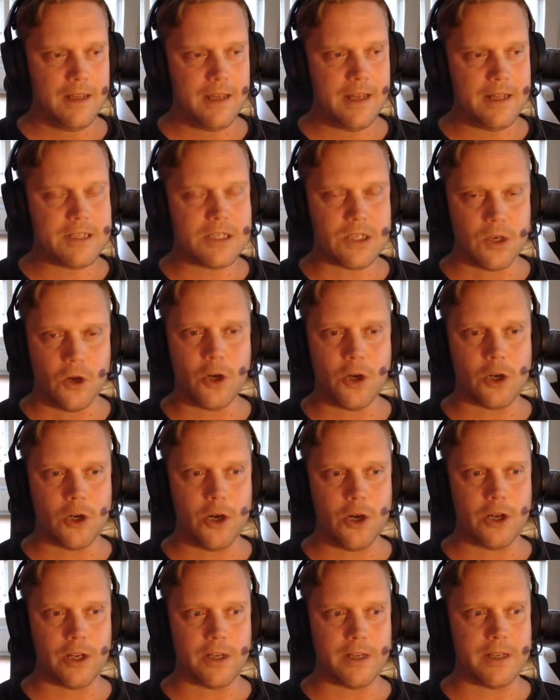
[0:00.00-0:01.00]
It's so
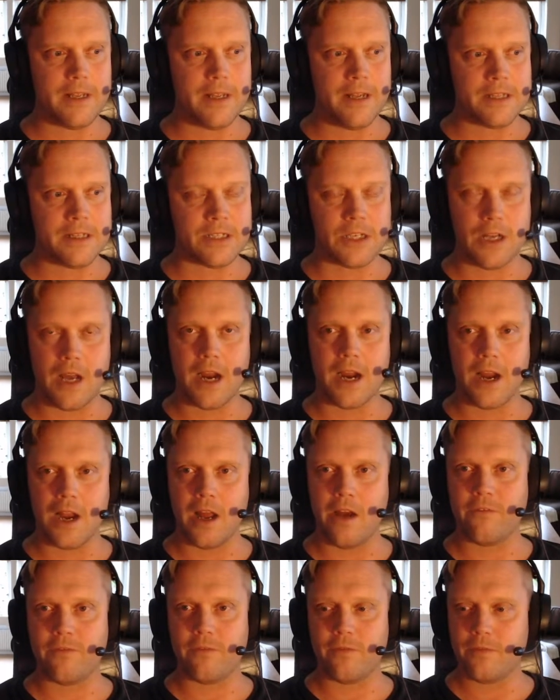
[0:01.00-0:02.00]
good. It's not
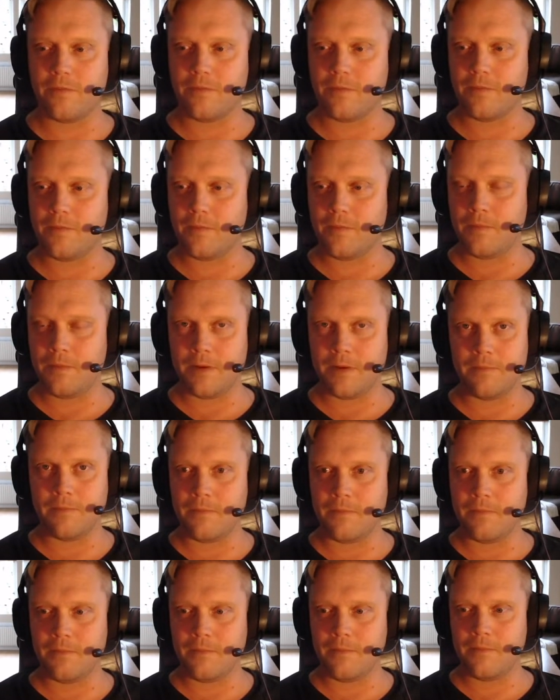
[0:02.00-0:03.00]
gonna
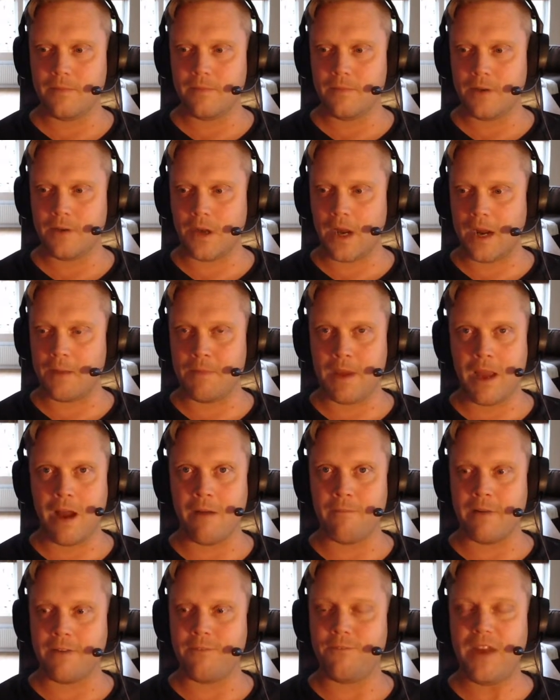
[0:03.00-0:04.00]
knock me off
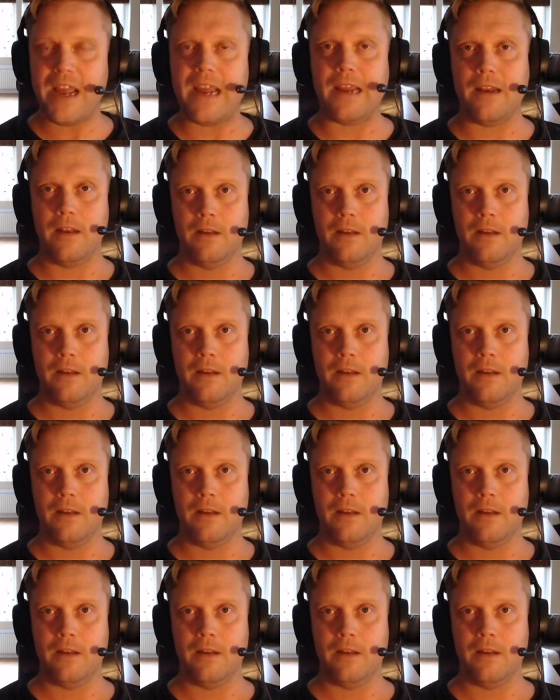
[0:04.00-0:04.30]
my feet.